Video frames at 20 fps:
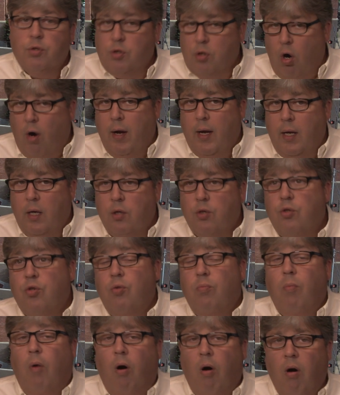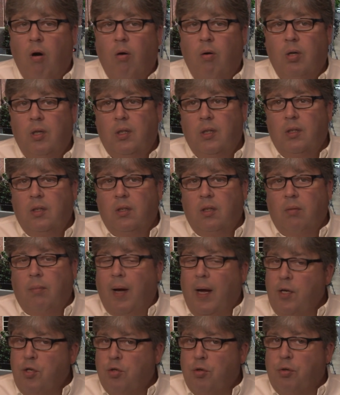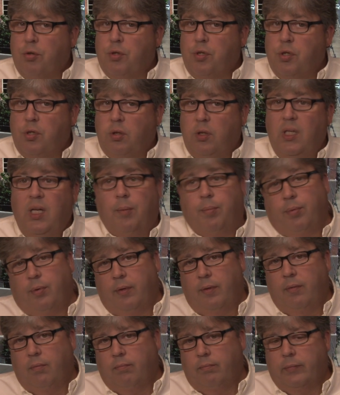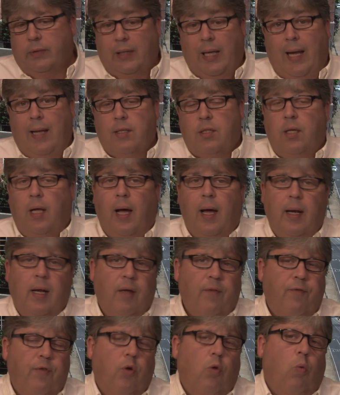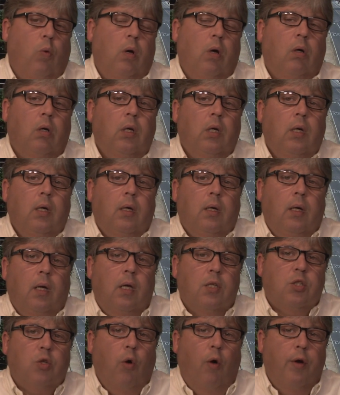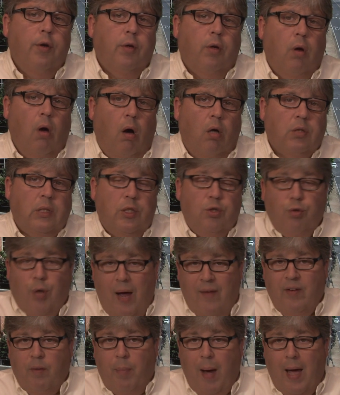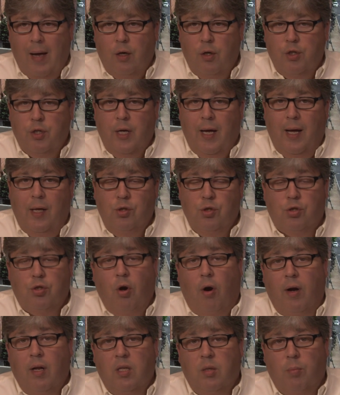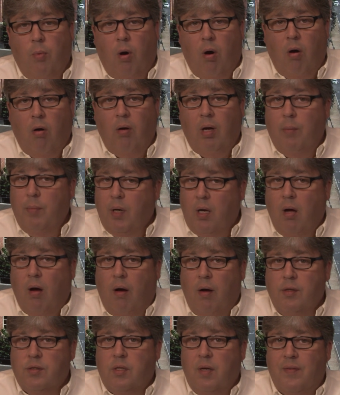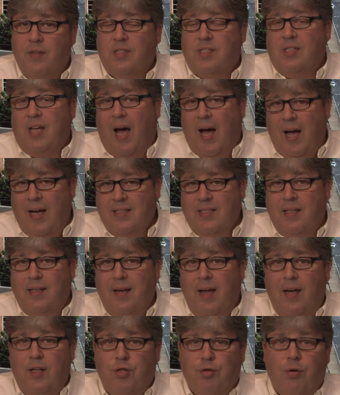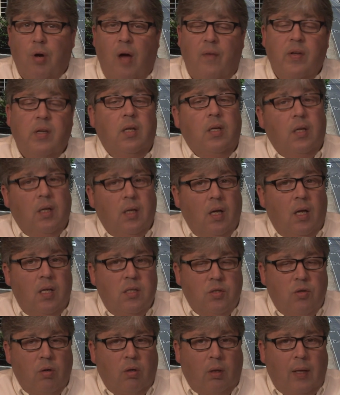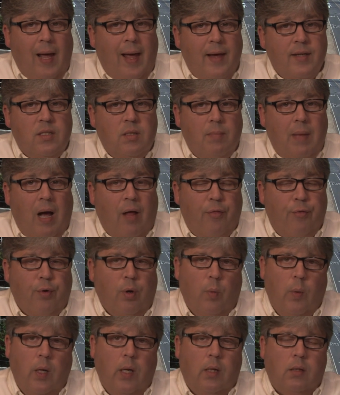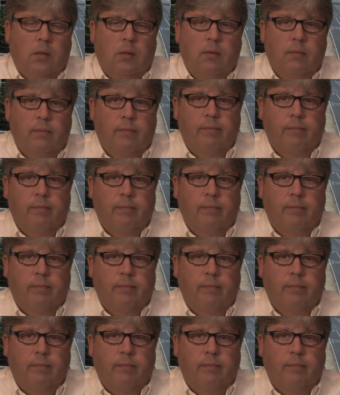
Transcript: starting tomorrow, a major slip landslide, if you will, is going to cause a traffic pattern change starting tomorrow, and because of the size and nature of it, it's going to last about three weeks.